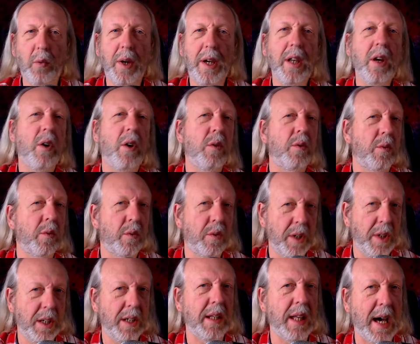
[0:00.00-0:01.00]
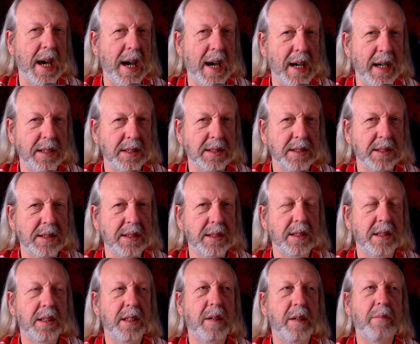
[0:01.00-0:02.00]
And we don't
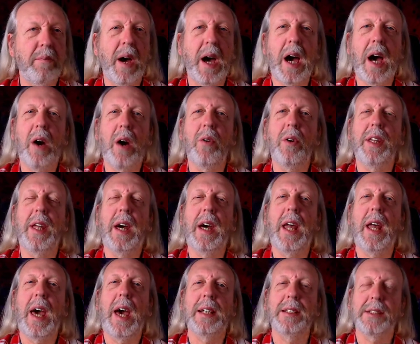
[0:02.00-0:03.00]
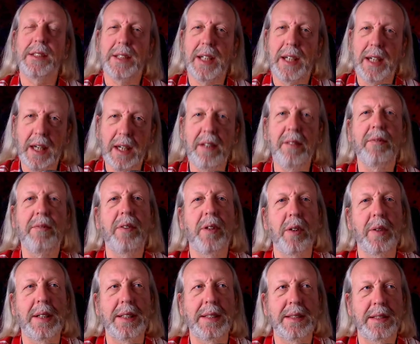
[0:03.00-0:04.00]
realize the power that has to
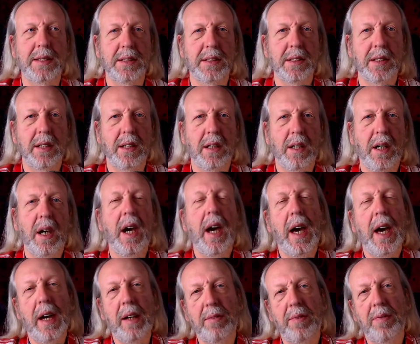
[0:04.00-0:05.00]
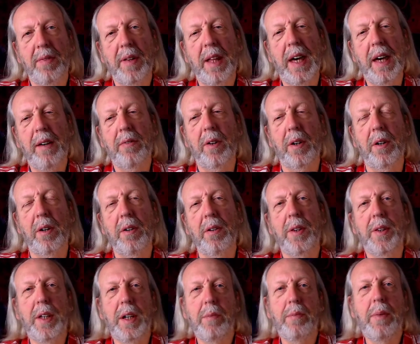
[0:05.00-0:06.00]
influence and
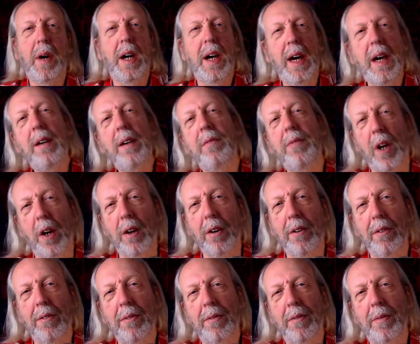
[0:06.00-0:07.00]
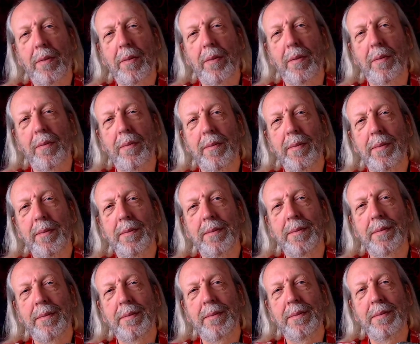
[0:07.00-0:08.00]
flavor the behavior.
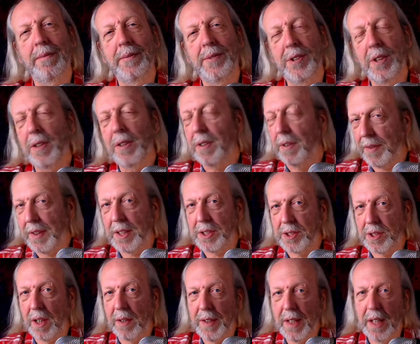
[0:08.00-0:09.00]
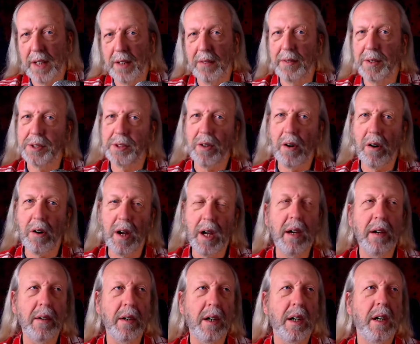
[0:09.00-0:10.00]
So to finish off the end of the
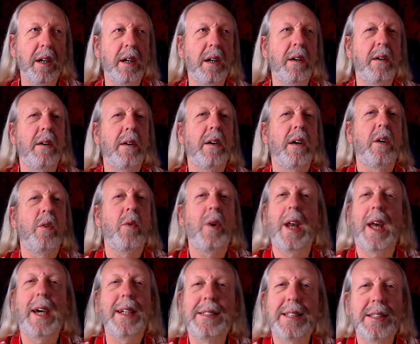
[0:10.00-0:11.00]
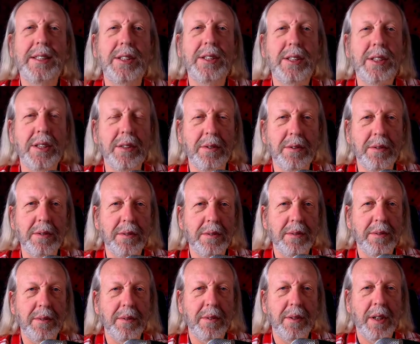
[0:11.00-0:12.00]
story, what I didn't
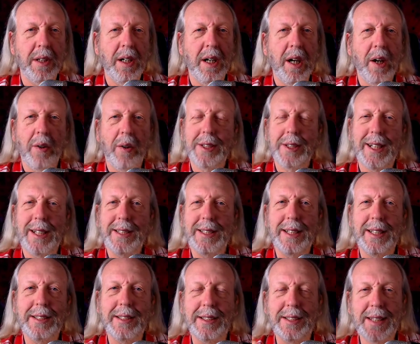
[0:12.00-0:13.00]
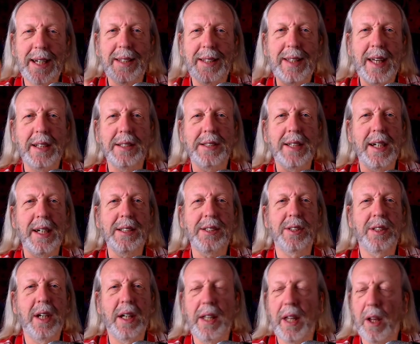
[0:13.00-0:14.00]
do was I didn't set that
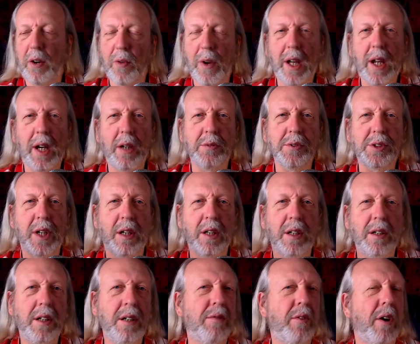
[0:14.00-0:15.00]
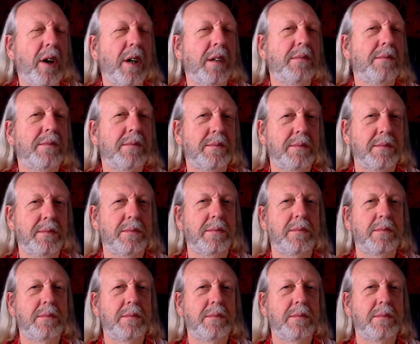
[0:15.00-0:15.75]
intention and then run out and start looking for it.